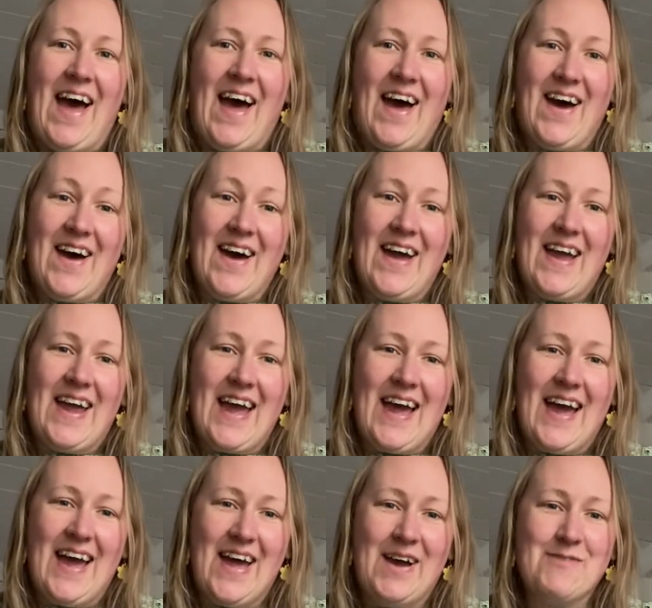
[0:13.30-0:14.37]
I
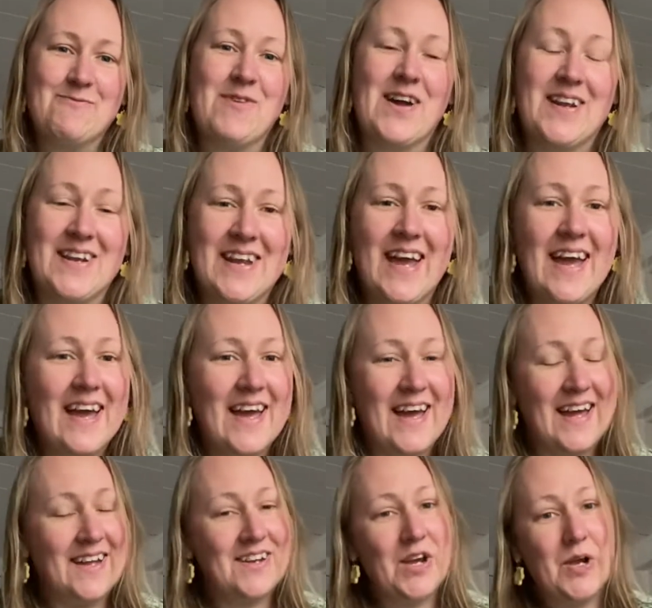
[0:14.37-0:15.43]
run
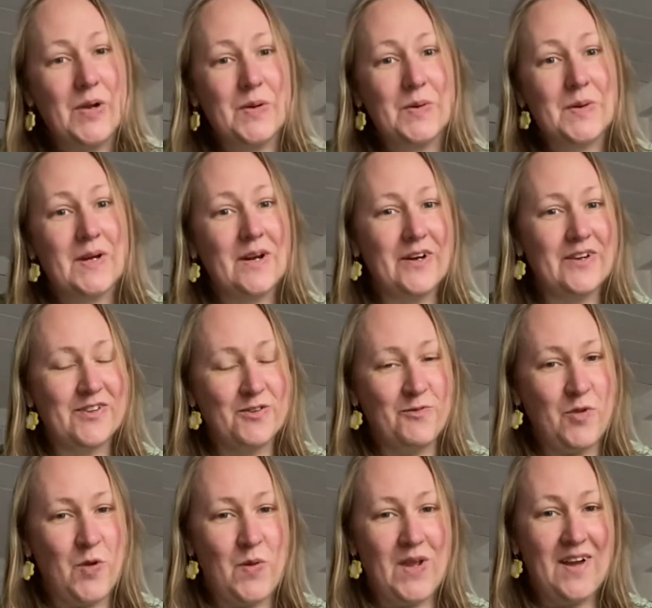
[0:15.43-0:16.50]
and own Castle
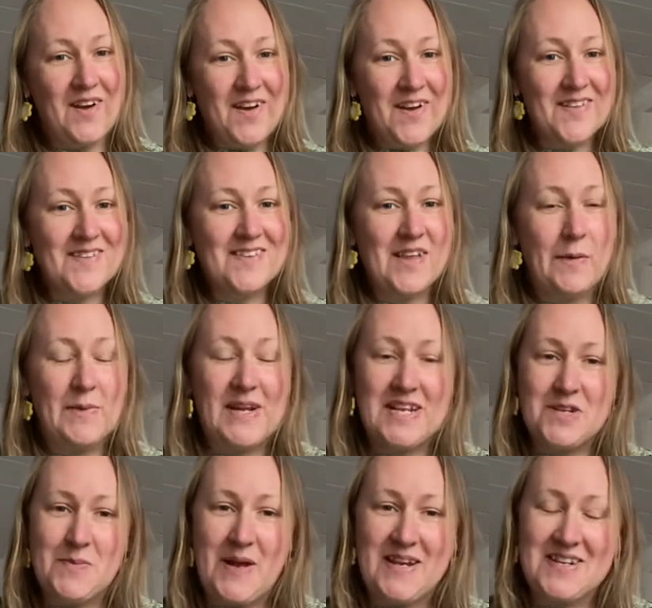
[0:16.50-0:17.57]
View Yarns. I'm an
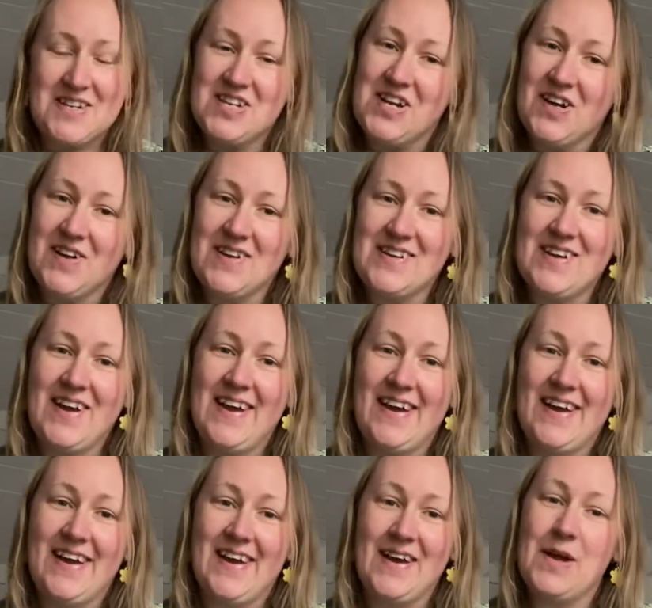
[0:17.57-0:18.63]
independent yarn
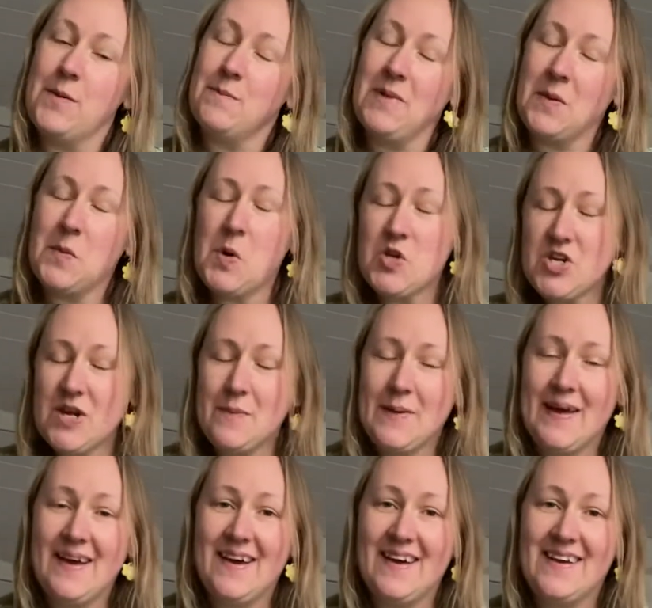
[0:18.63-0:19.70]
dyer, make project
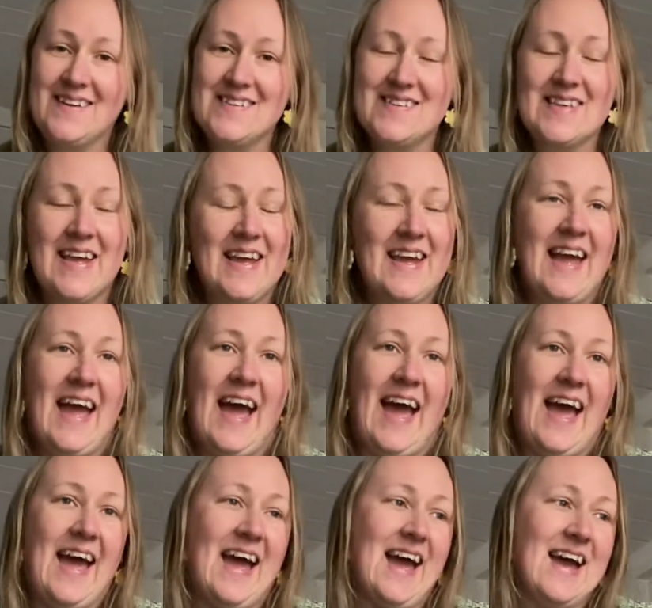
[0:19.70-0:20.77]
bags
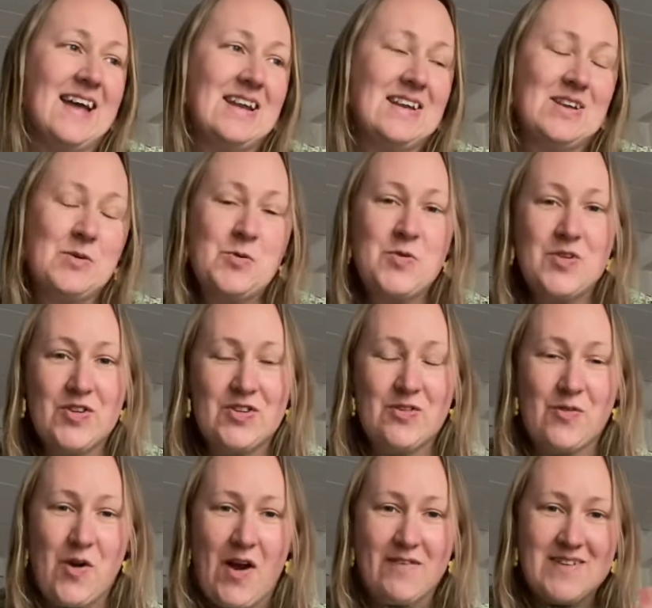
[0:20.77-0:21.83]
and all sorts of
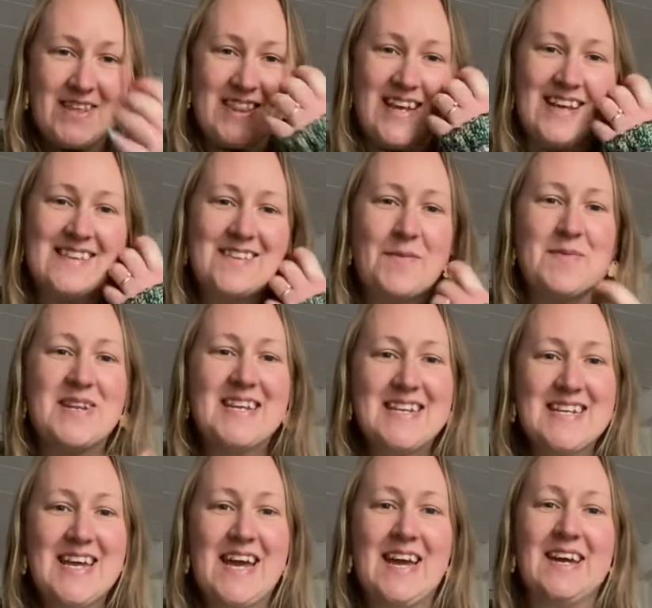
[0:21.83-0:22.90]
crafty things. I'm a
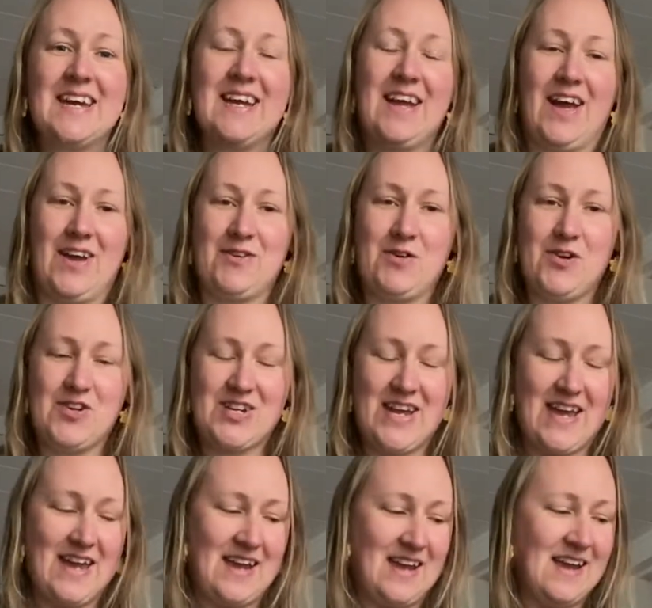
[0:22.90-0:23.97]
knitter, I
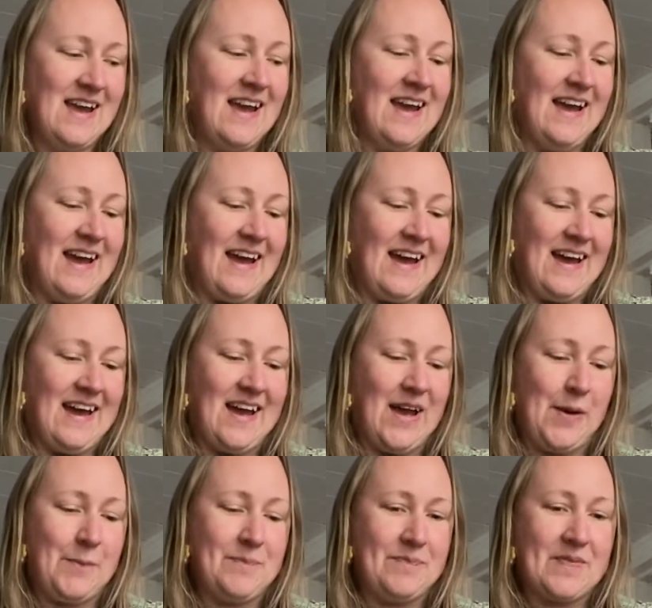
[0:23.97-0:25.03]
crochet,
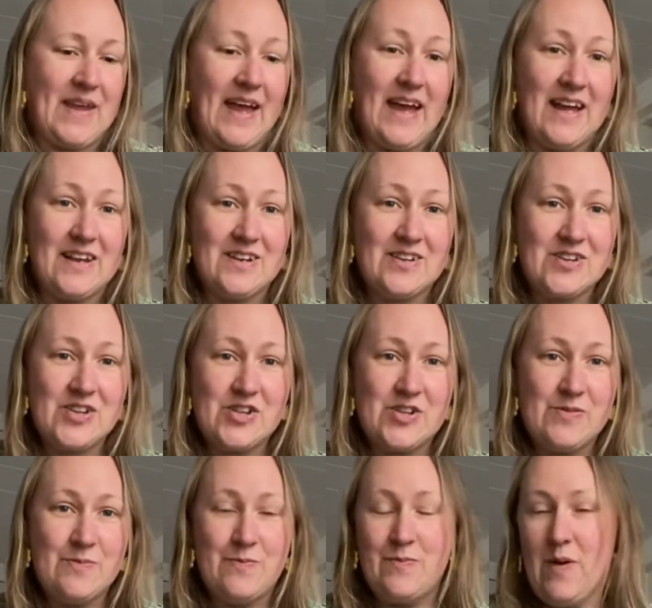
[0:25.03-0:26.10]
and
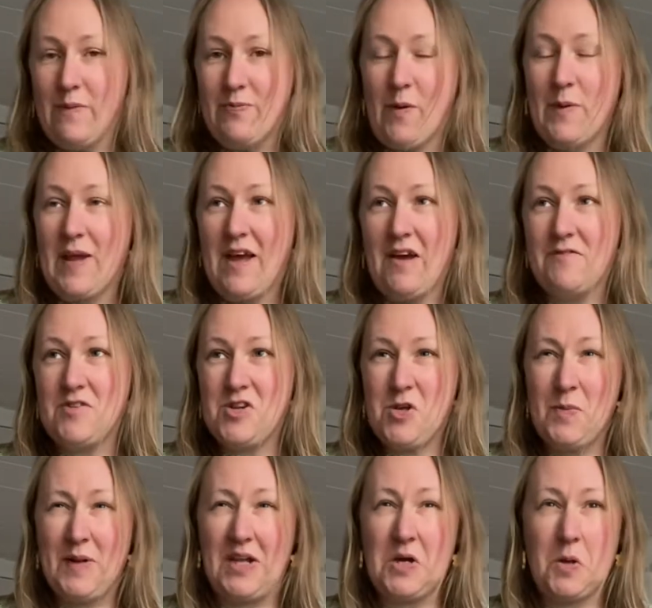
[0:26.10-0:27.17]
I probably have
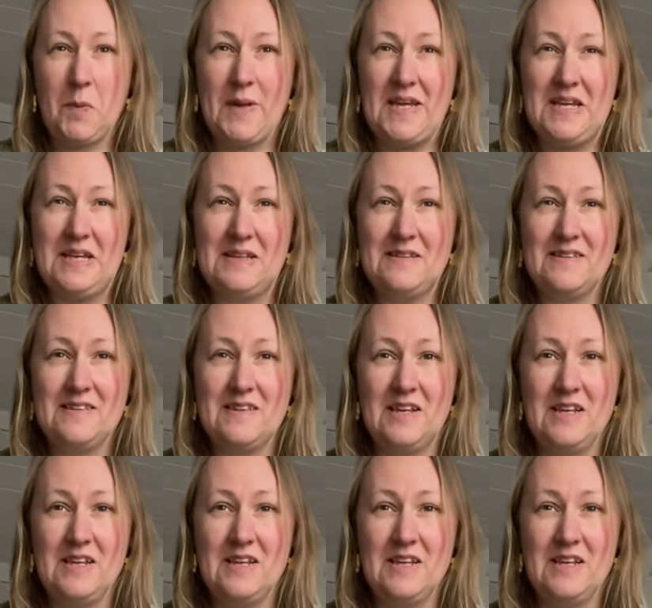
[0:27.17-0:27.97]
too many hobbies